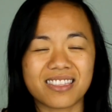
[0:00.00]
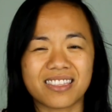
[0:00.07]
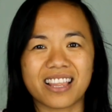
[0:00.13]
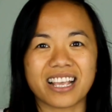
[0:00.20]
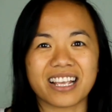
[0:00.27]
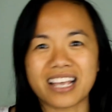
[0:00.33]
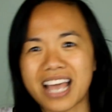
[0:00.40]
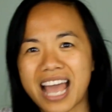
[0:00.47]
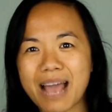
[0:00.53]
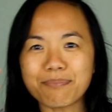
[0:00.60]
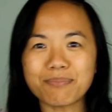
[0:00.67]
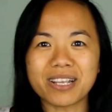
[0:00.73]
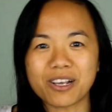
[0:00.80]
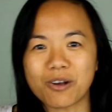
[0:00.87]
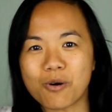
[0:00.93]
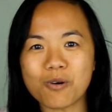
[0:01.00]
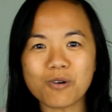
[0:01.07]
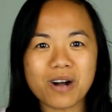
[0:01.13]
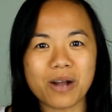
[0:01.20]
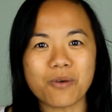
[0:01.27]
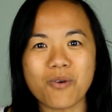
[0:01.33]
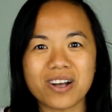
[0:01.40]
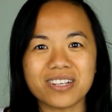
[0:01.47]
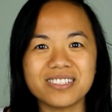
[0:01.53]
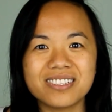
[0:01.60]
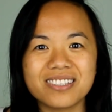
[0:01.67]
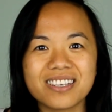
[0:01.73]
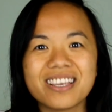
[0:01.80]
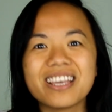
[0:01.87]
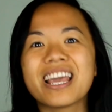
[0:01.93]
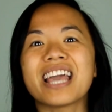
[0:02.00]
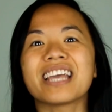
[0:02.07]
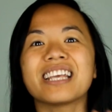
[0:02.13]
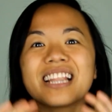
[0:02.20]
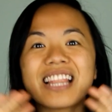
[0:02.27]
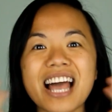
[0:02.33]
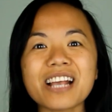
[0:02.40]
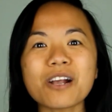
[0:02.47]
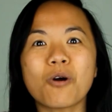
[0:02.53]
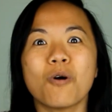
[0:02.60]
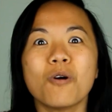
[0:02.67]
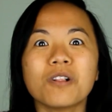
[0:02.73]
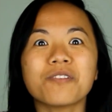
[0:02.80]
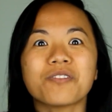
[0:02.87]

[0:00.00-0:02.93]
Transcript: things happening all at once, and you like all of